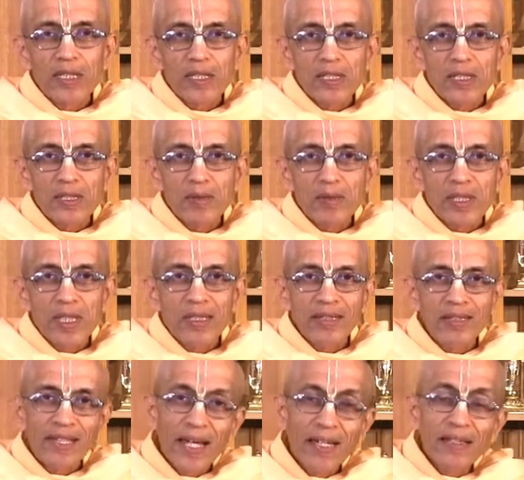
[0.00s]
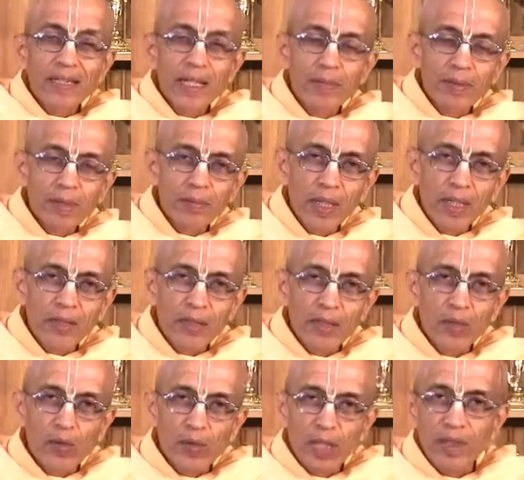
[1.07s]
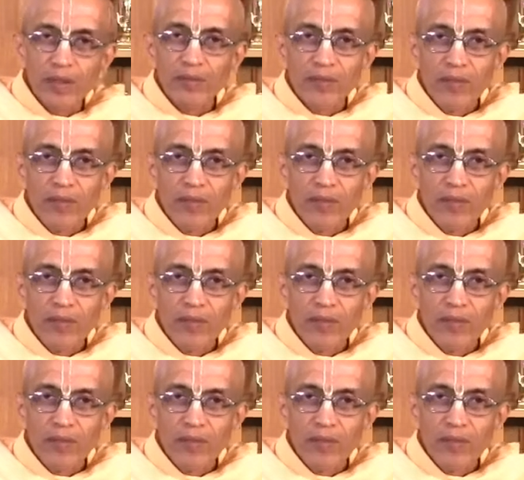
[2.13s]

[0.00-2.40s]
systems and then come to bhakti yoga.